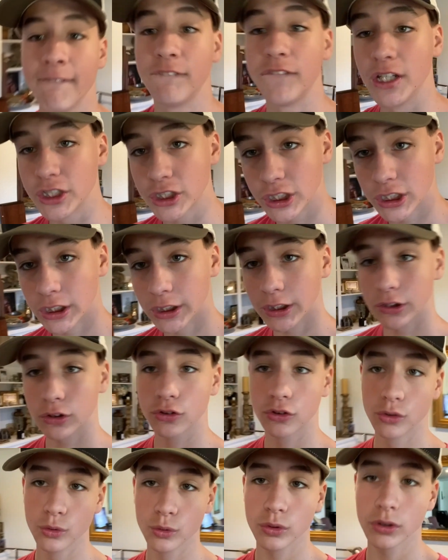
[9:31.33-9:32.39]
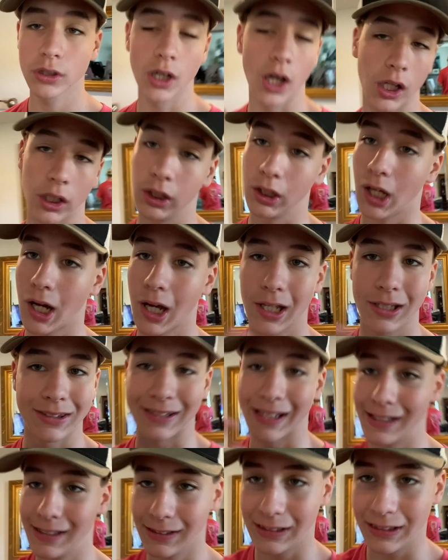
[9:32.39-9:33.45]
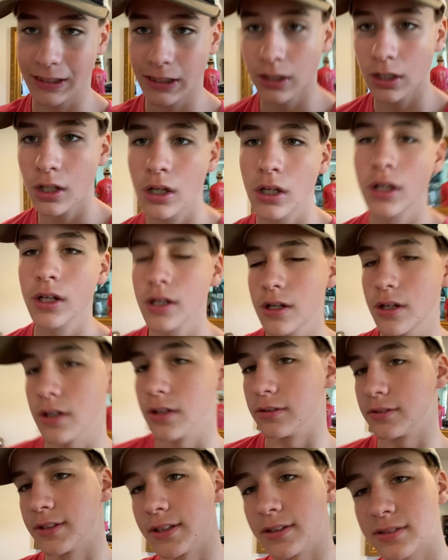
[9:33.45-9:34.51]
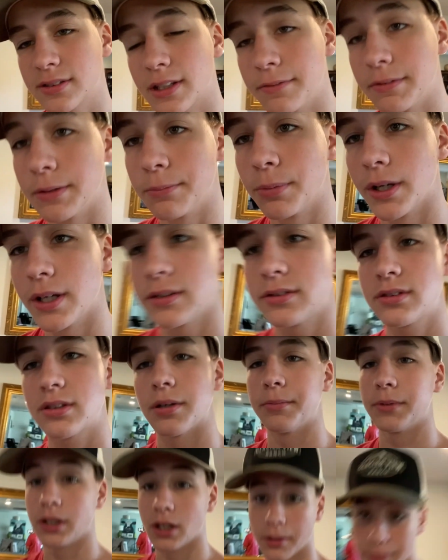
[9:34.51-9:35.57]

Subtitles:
fishing soon, a lot, daily, because Thanksgiving break's coming up